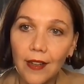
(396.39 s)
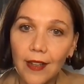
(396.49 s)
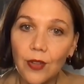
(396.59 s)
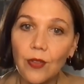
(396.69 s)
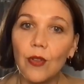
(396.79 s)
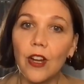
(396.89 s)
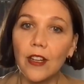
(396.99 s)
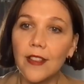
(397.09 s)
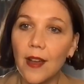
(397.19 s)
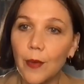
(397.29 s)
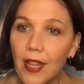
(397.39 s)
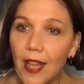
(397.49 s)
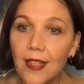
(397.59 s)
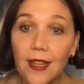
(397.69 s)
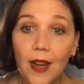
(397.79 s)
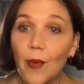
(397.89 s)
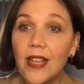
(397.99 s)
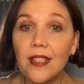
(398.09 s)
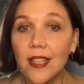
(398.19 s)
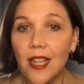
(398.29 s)
in New York that weekend. And I
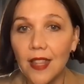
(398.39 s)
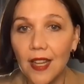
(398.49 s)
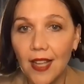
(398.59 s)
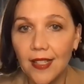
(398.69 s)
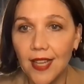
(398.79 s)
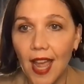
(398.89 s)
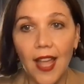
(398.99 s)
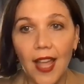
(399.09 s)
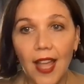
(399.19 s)
went to see it the next day.